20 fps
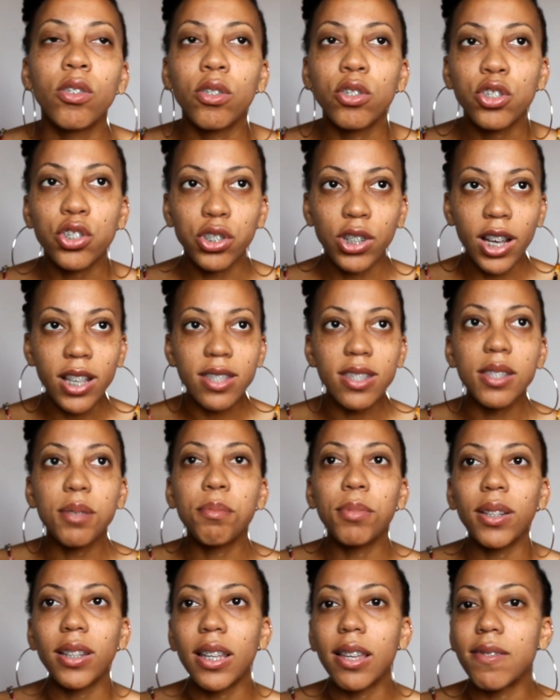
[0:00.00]
Trust
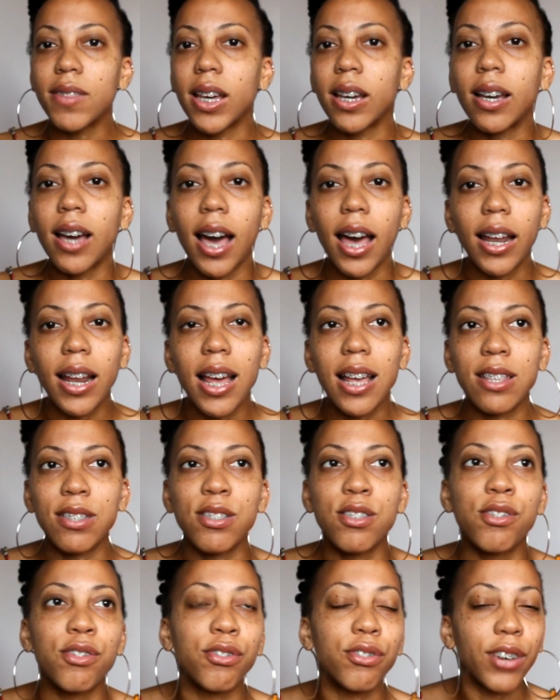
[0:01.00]
and believe that God has
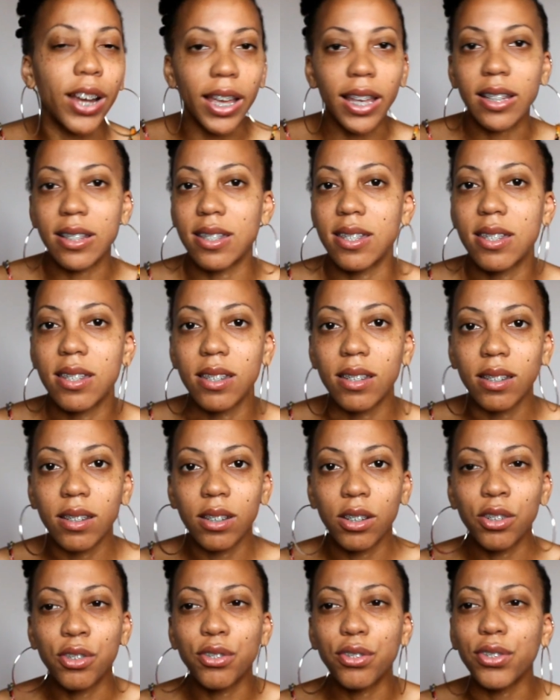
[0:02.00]
great,
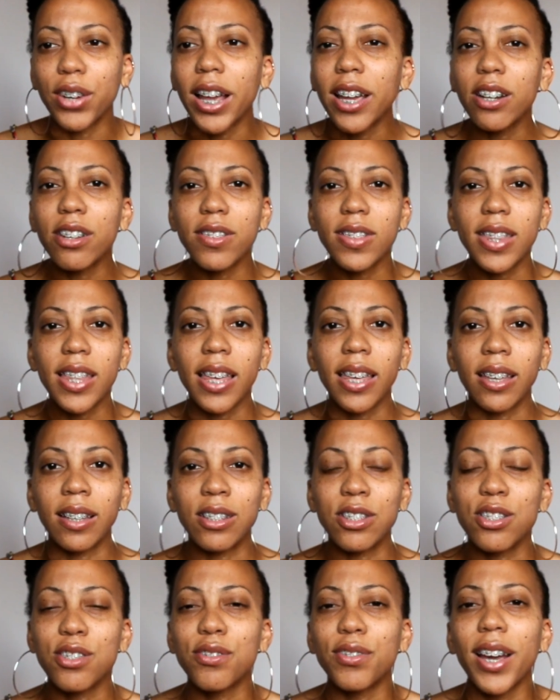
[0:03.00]
greater
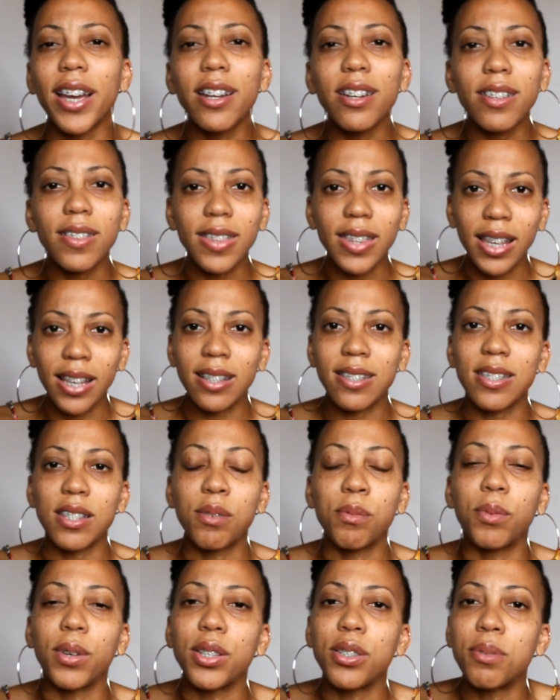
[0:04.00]
things, greater things
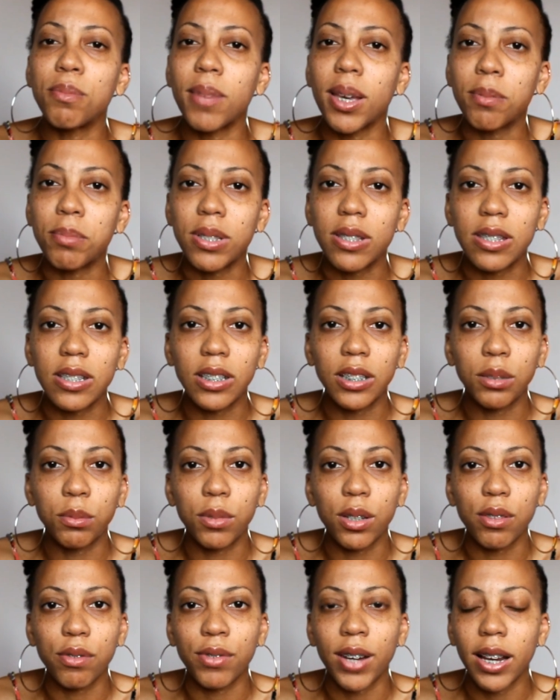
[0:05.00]
than what you may be dealing
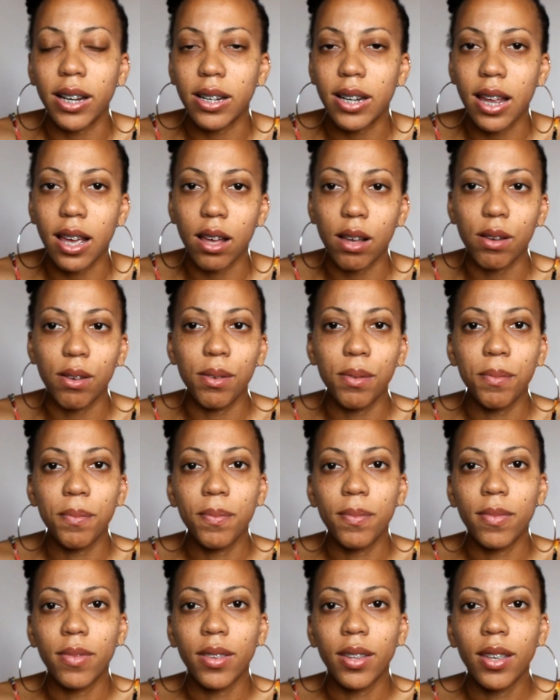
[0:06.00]
with right now.
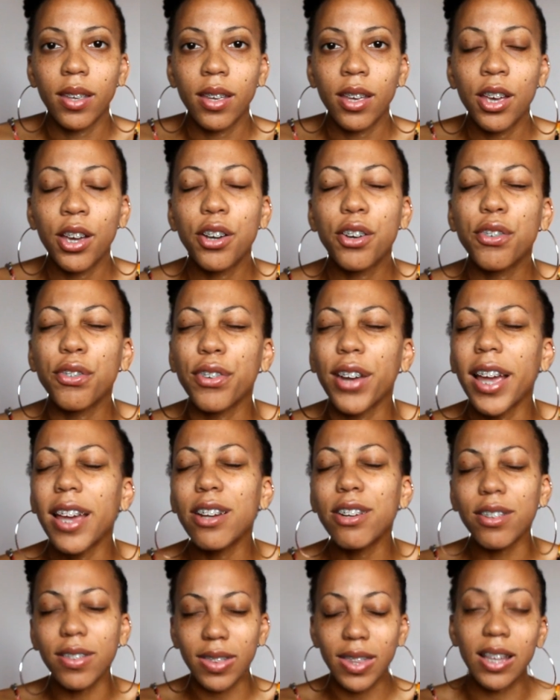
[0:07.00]

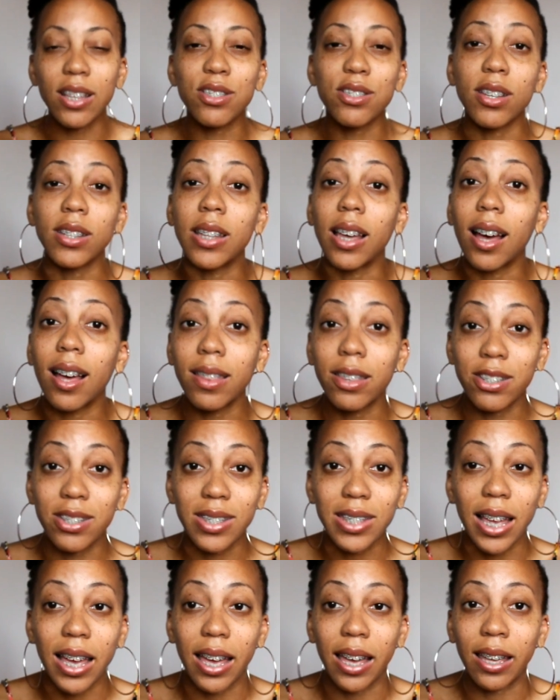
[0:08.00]
Greater things on the other
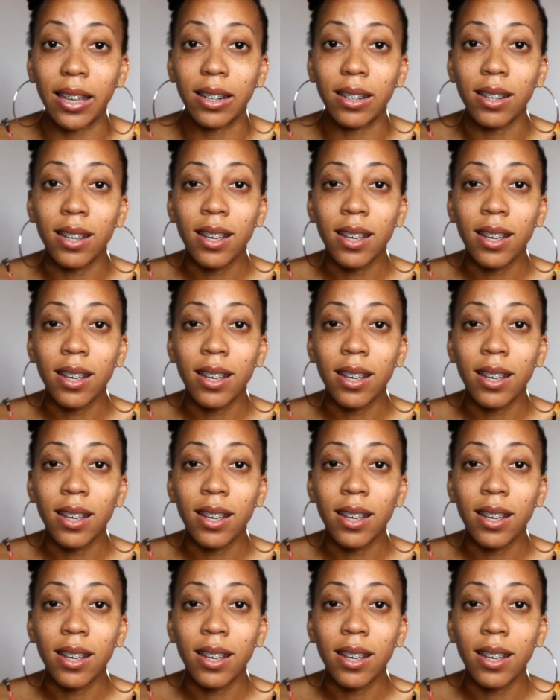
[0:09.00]
side.